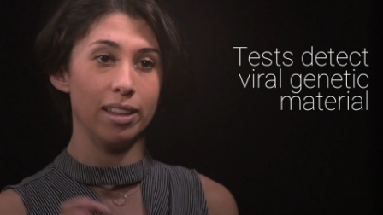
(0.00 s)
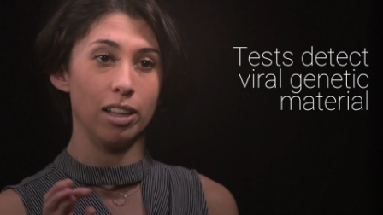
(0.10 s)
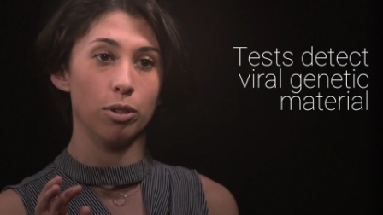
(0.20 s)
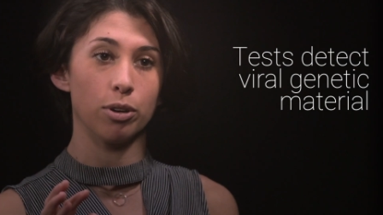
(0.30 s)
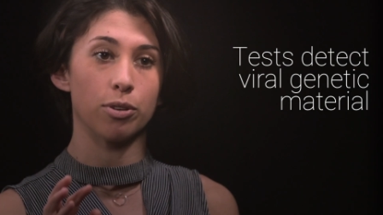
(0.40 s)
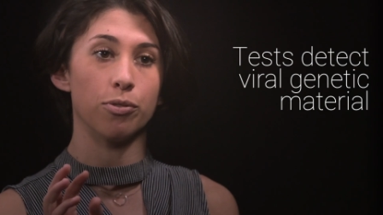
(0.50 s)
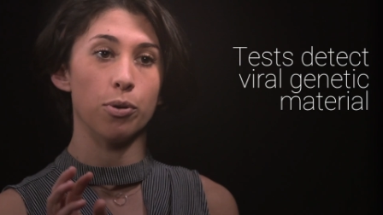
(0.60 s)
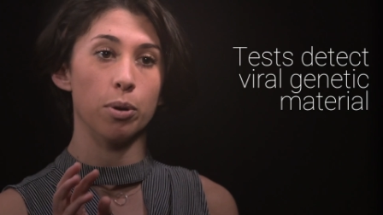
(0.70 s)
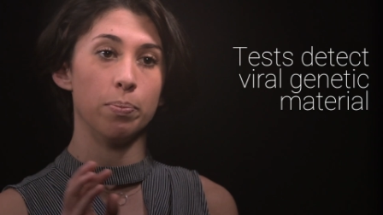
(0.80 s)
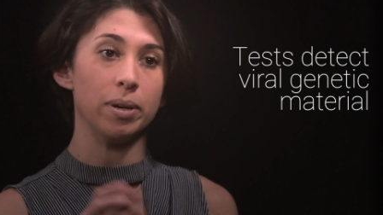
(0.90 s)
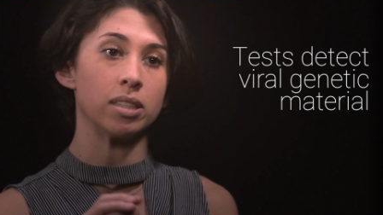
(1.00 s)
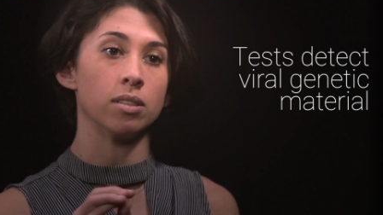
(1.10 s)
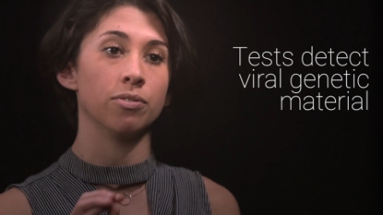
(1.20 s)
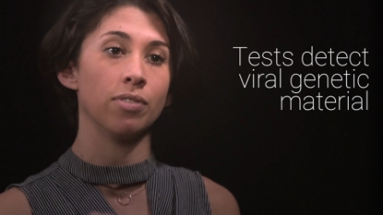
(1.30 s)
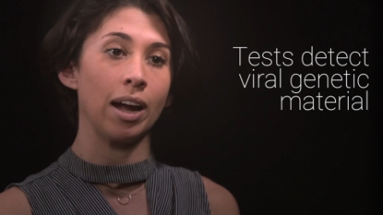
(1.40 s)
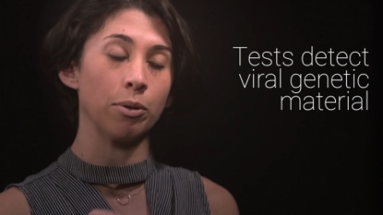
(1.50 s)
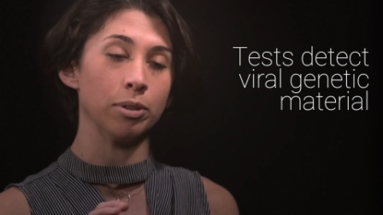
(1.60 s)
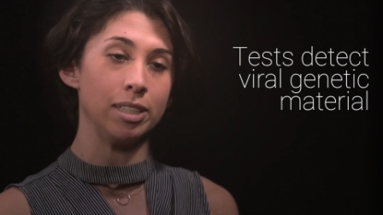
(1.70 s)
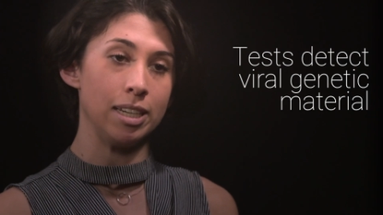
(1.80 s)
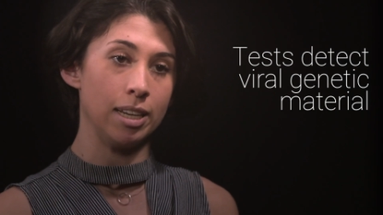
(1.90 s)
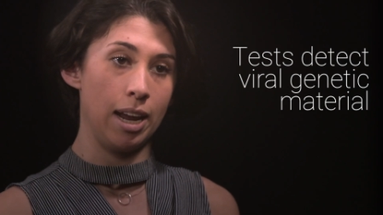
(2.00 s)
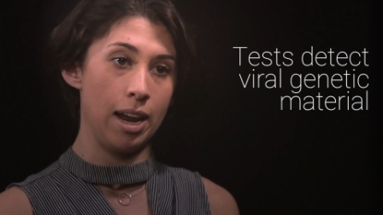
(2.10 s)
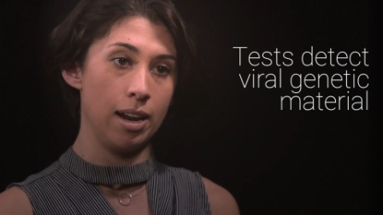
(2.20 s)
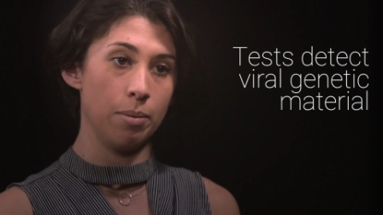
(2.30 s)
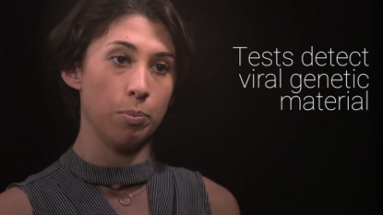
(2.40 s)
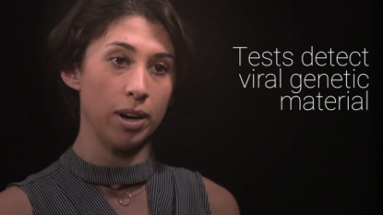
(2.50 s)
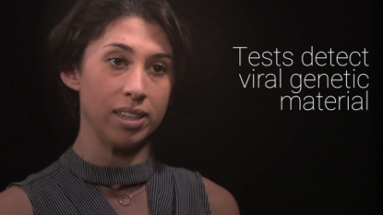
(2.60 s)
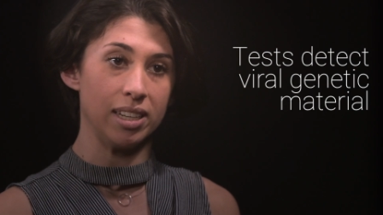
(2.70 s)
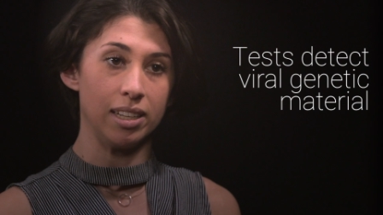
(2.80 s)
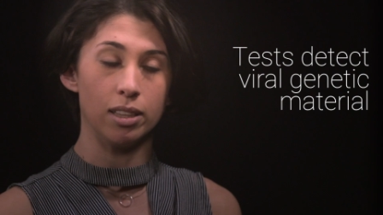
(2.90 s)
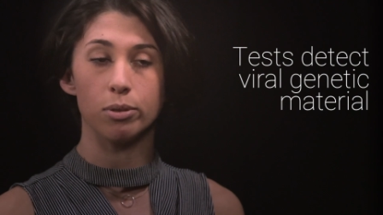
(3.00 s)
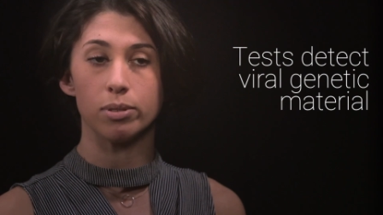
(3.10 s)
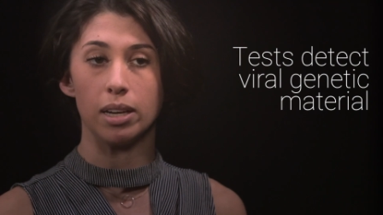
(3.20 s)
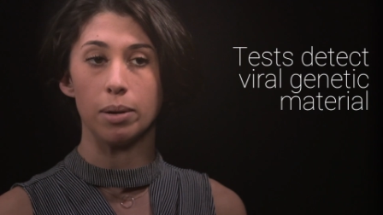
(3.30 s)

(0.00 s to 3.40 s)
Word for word: They look for bits of viral DNA present in those